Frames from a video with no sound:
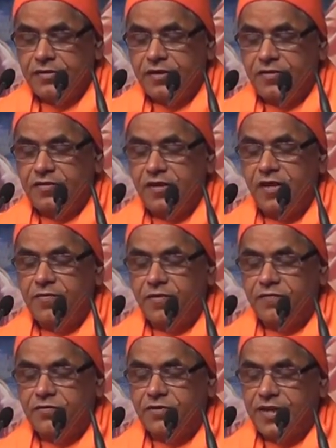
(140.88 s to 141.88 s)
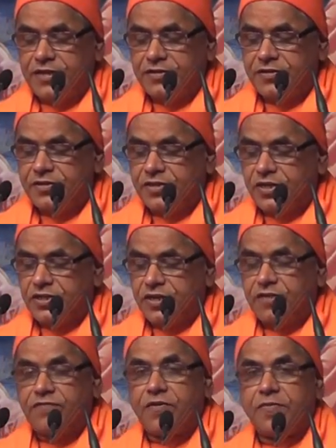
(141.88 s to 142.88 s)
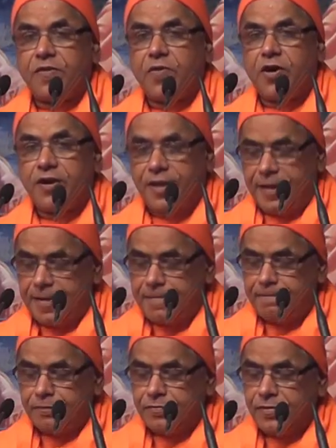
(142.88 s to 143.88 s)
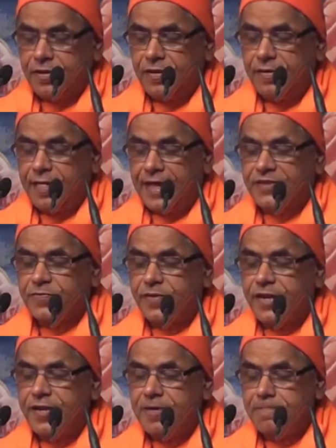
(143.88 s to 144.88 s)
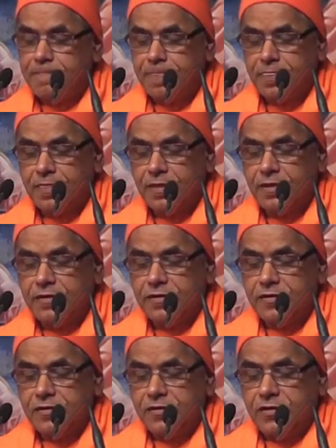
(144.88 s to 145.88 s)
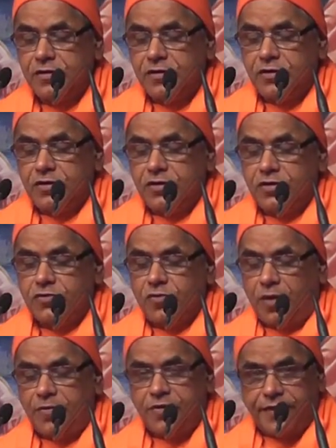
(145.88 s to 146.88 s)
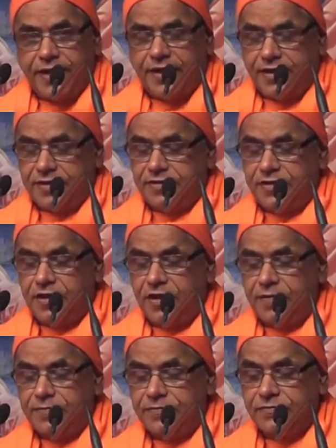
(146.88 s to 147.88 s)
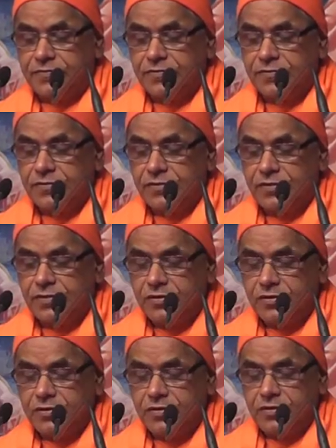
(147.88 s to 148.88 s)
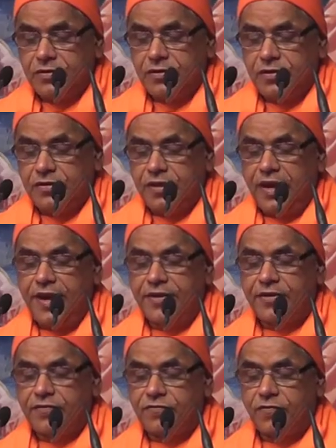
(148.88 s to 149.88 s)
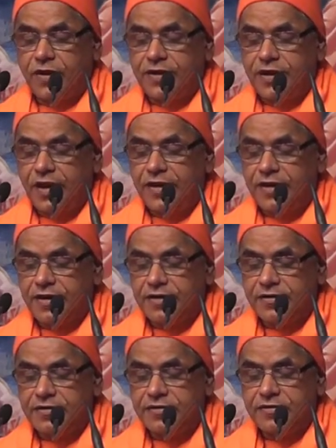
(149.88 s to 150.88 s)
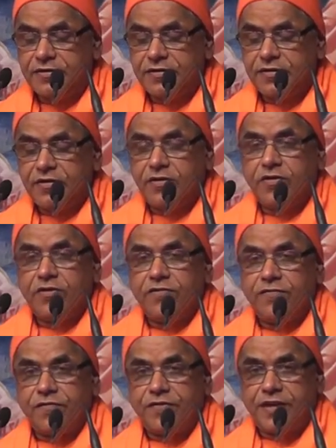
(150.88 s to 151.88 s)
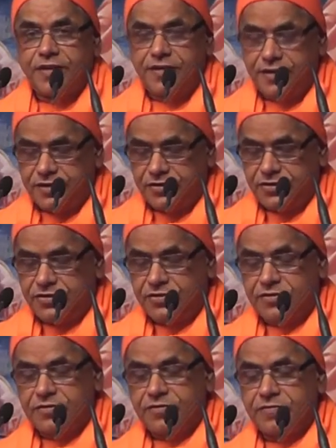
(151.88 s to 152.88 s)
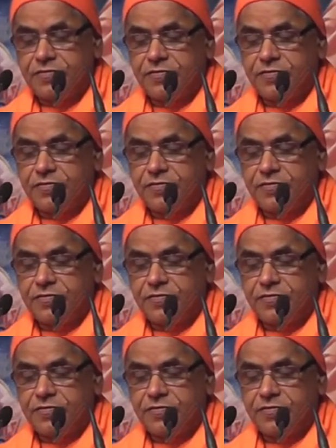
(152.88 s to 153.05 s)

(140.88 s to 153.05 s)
The theme of today's discussion from the morning has been Swami Vivekananda in the light of 150 years.